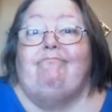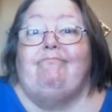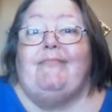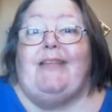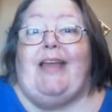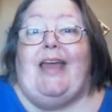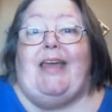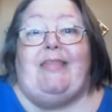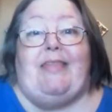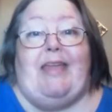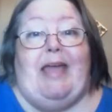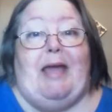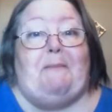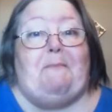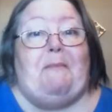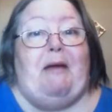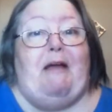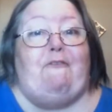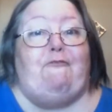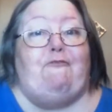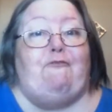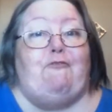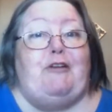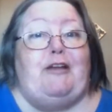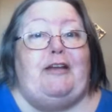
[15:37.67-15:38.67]
And that, my
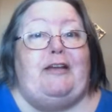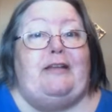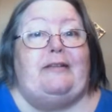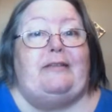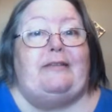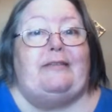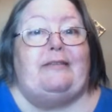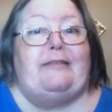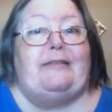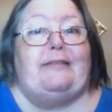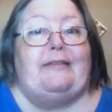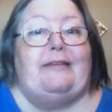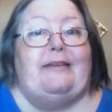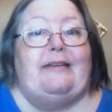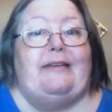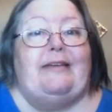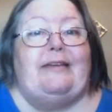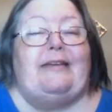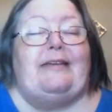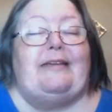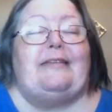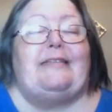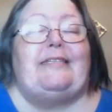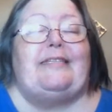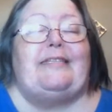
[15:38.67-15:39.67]
friends,
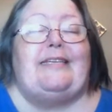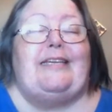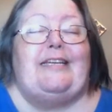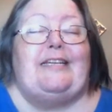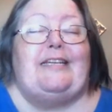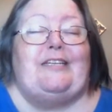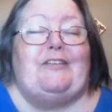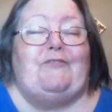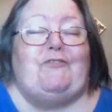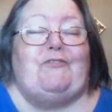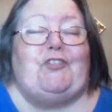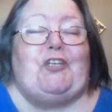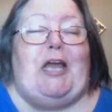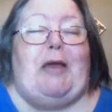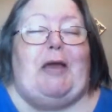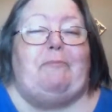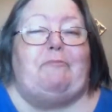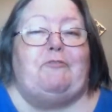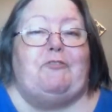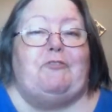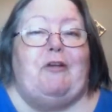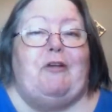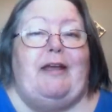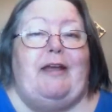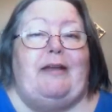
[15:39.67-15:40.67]
is the end of
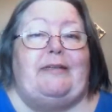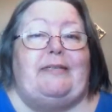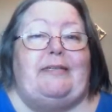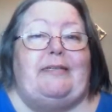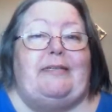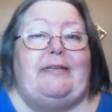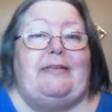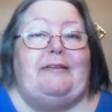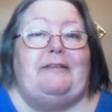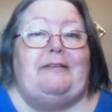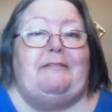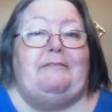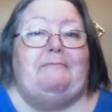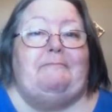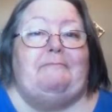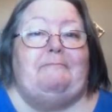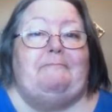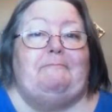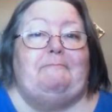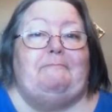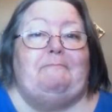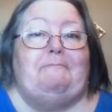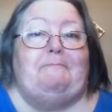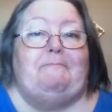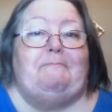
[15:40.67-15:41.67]
chapter 18.
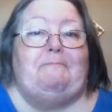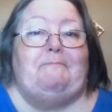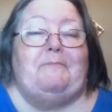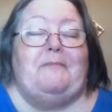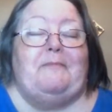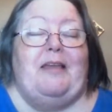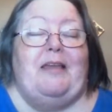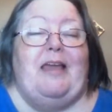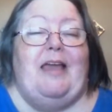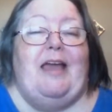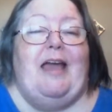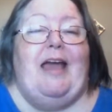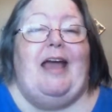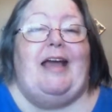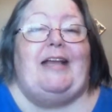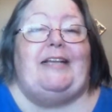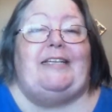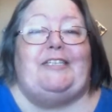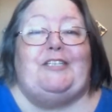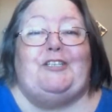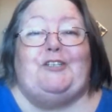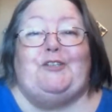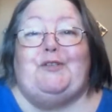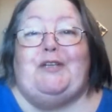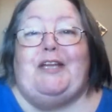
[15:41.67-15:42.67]

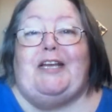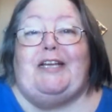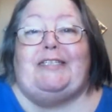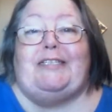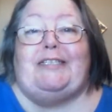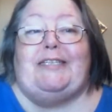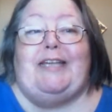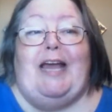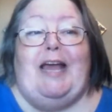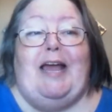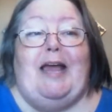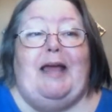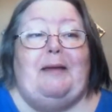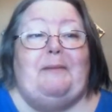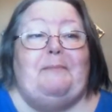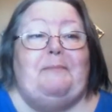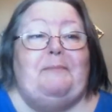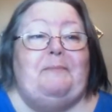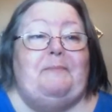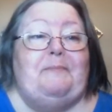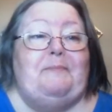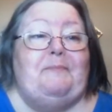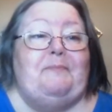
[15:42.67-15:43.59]
Until next time,